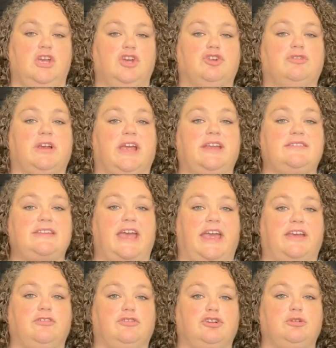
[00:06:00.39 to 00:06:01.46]
Create
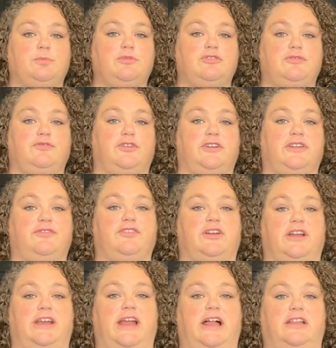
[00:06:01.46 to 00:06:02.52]
tag groups for different
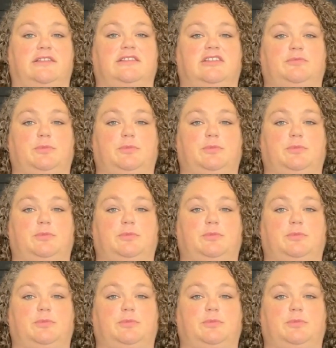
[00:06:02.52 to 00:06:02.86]
analysis